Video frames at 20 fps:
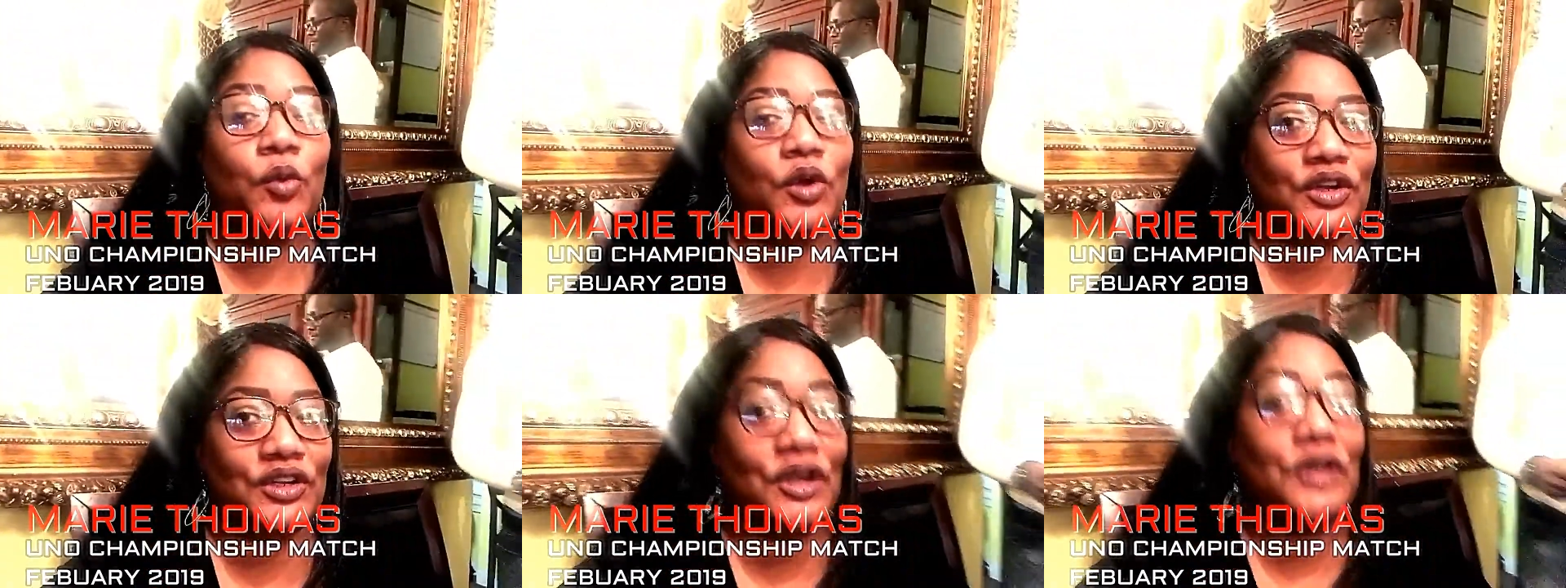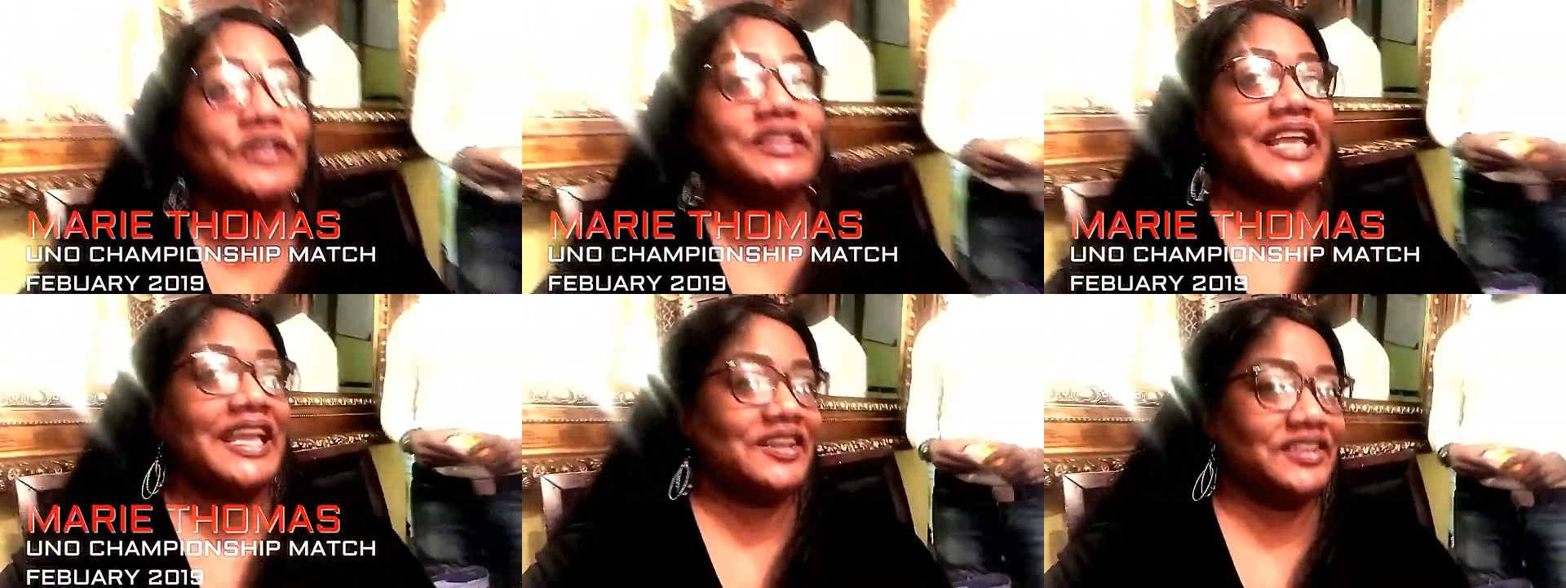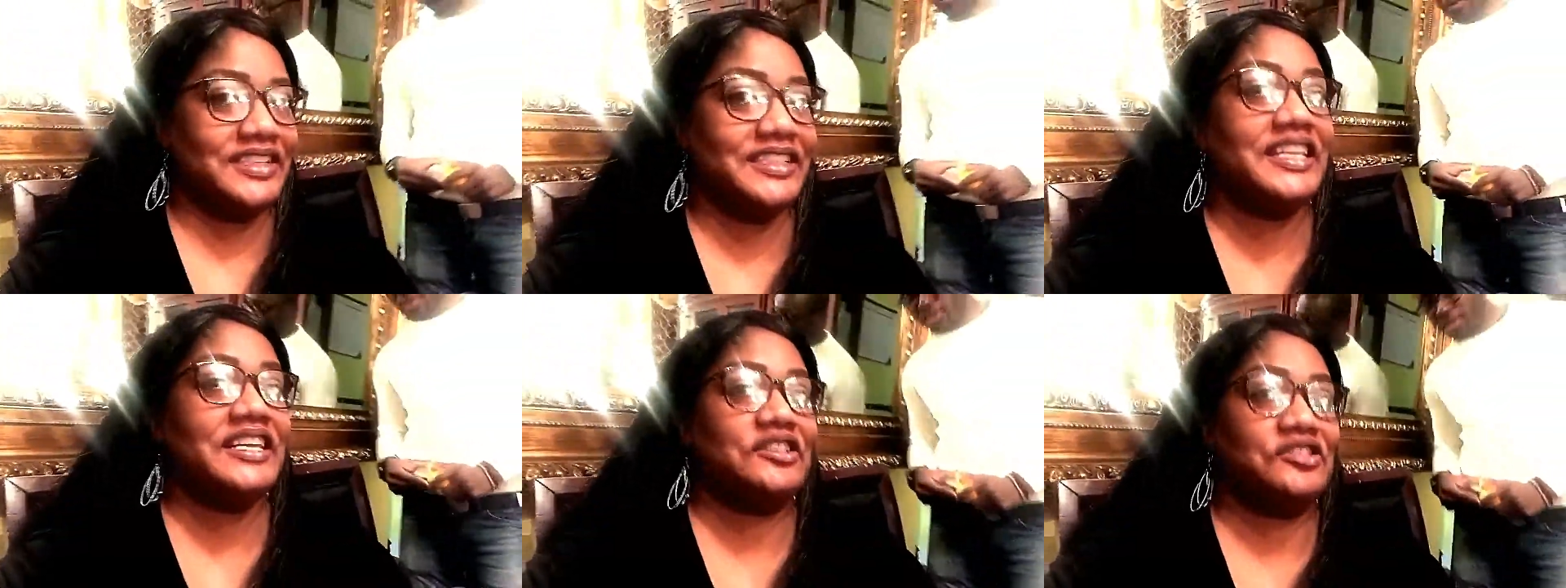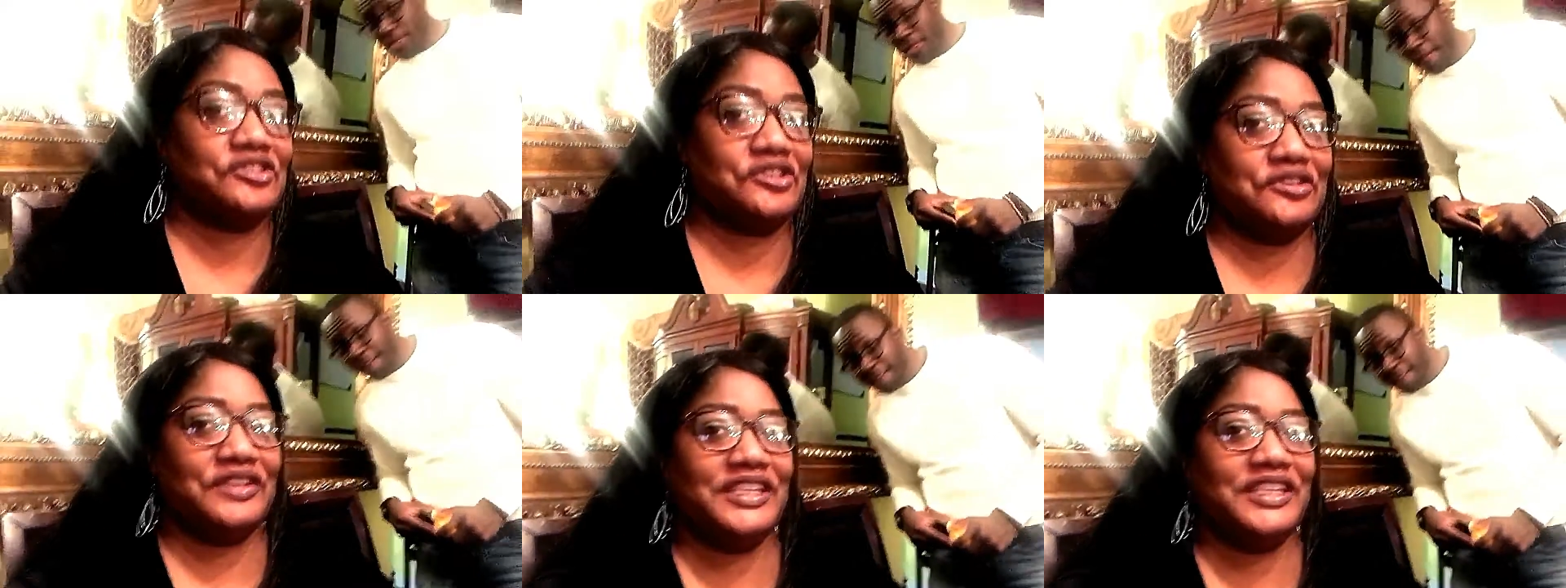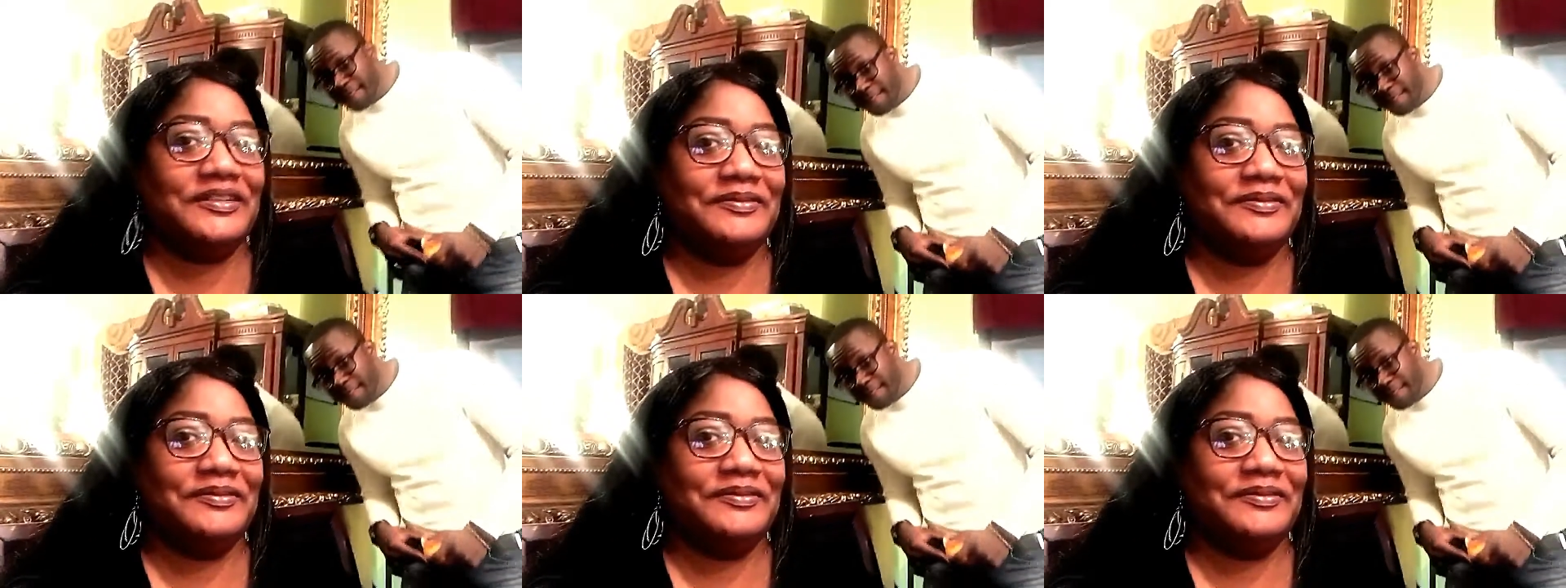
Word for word: go down in history.